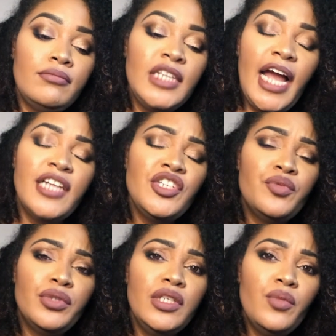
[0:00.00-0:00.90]
I just
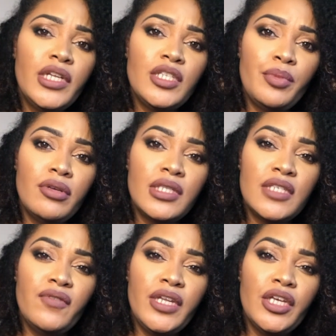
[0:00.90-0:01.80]
really wanted to post
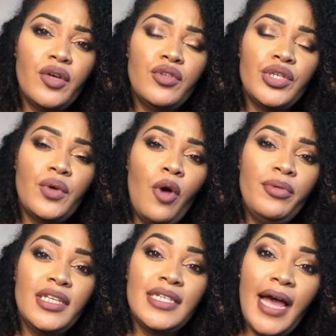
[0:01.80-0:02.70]
this video to
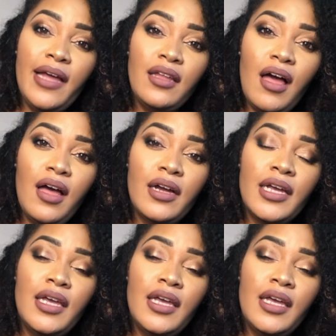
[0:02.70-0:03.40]
open the dialogue